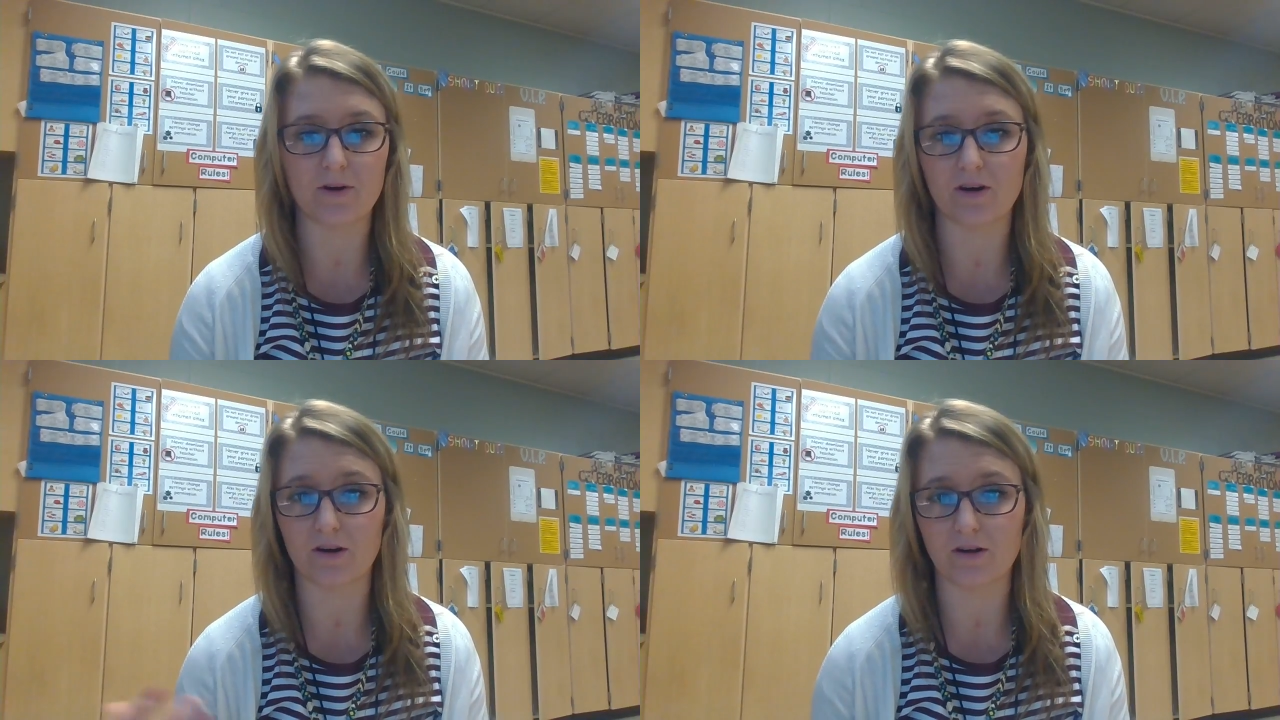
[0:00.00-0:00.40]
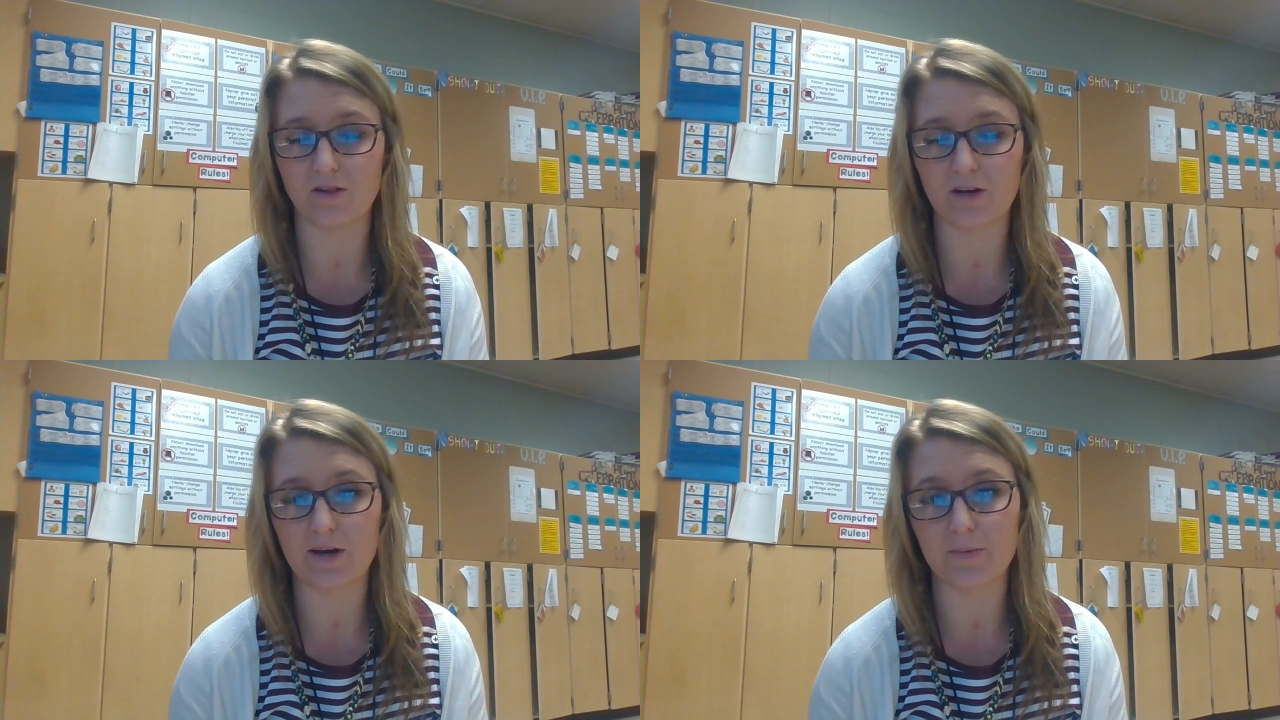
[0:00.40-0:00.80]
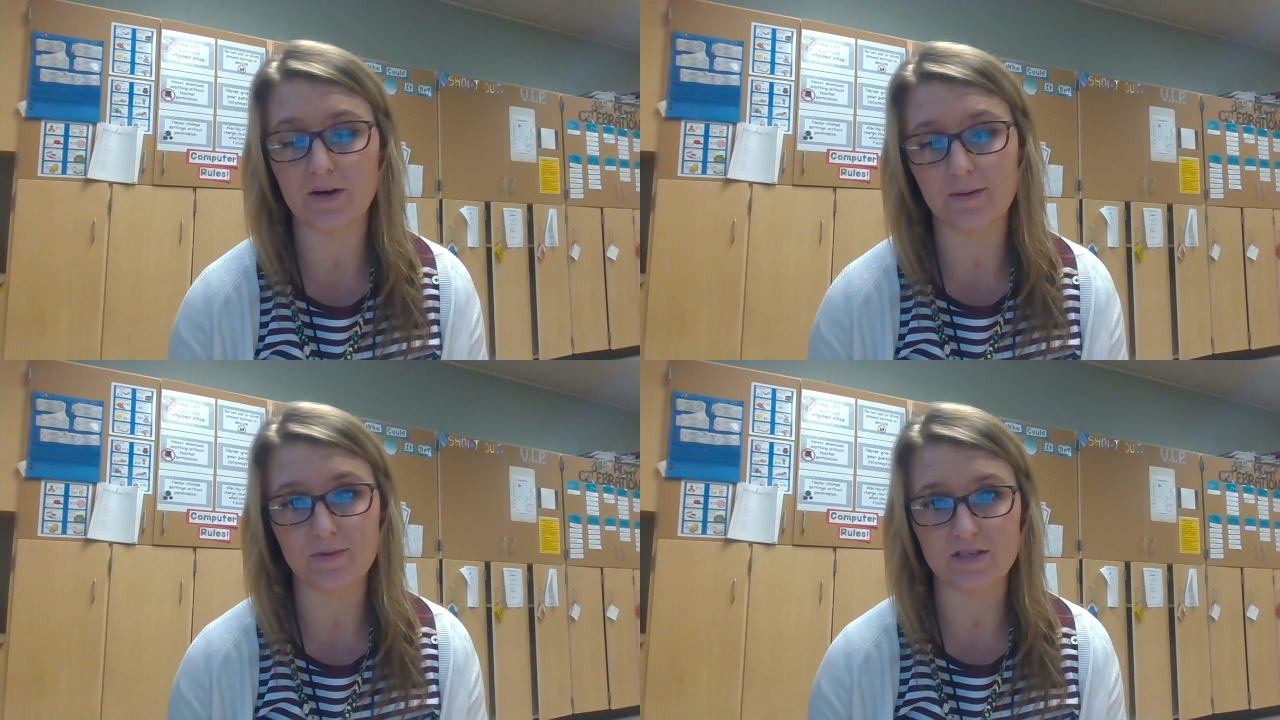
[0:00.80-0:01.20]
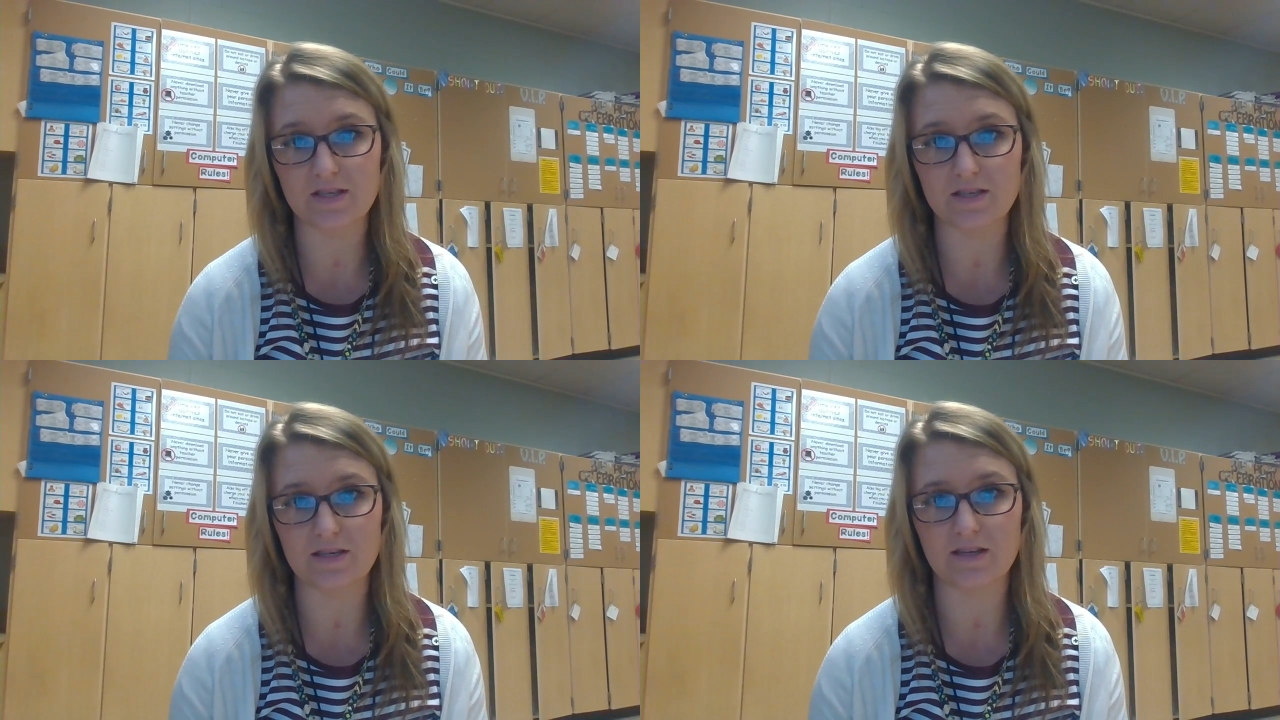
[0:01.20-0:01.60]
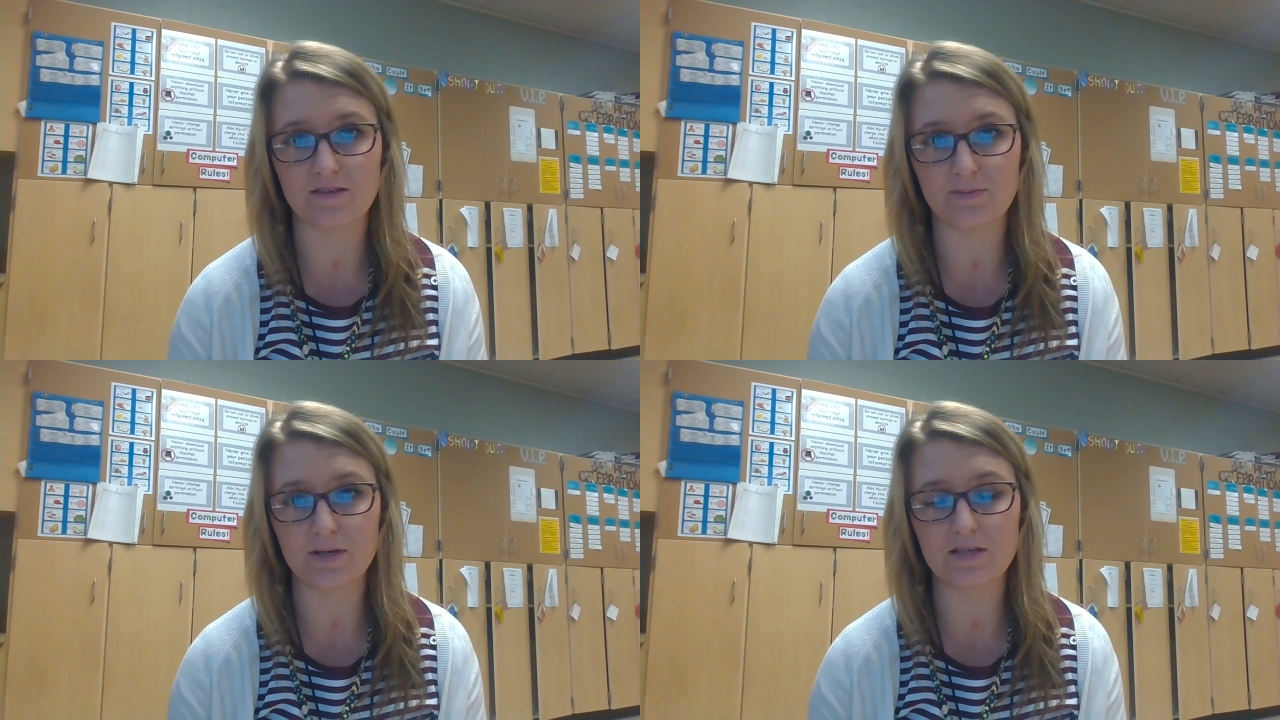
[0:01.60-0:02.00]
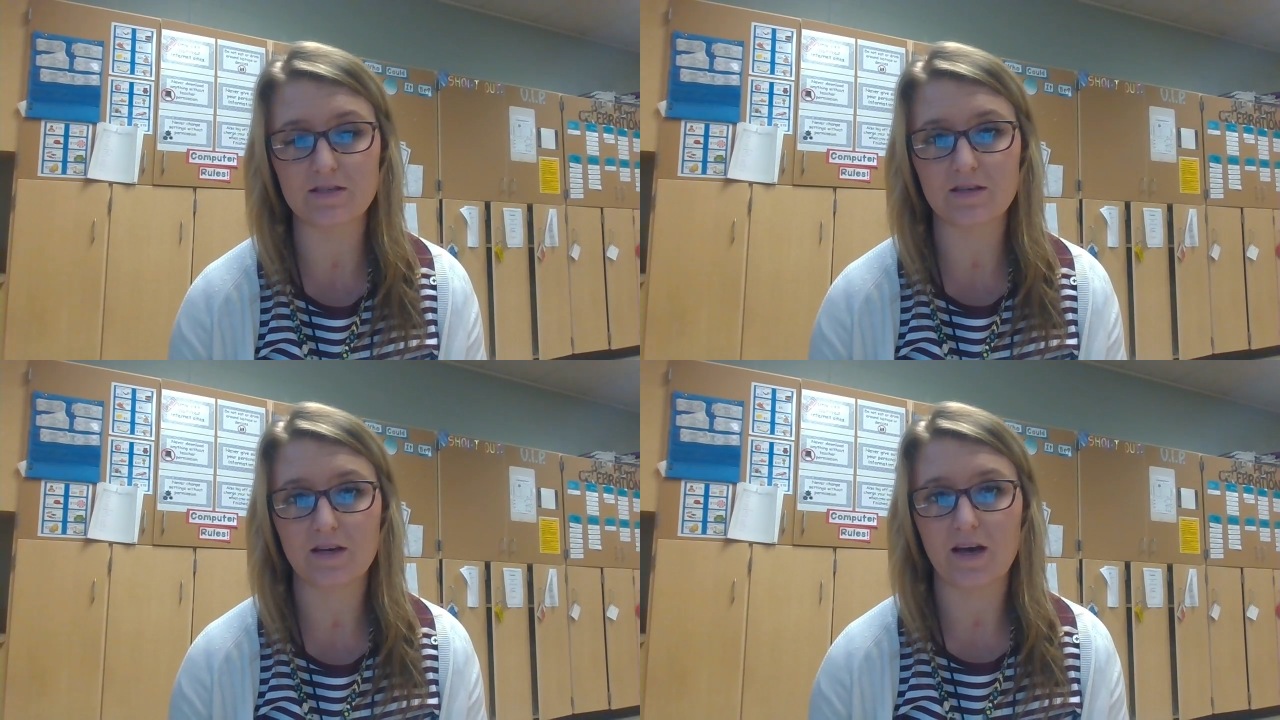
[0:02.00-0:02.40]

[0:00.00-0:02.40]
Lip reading: You're going to look at what number's in the tens place,